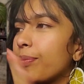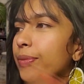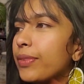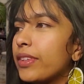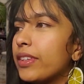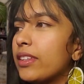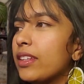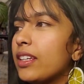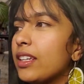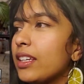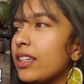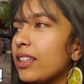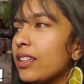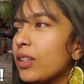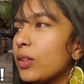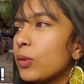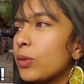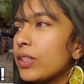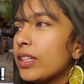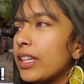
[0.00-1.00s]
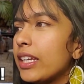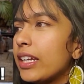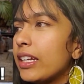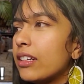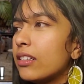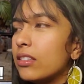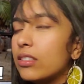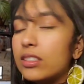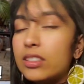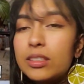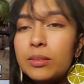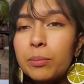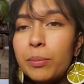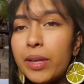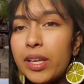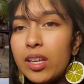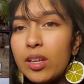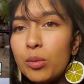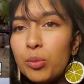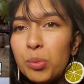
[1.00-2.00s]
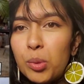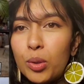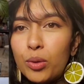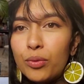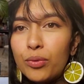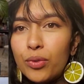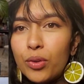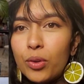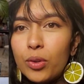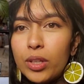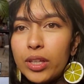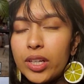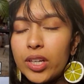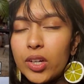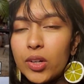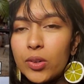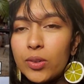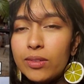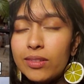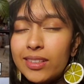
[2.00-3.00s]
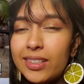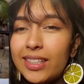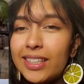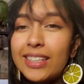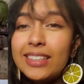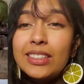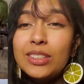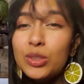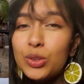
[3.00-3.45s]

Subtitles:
See, no one cares. Make a portfolio. It's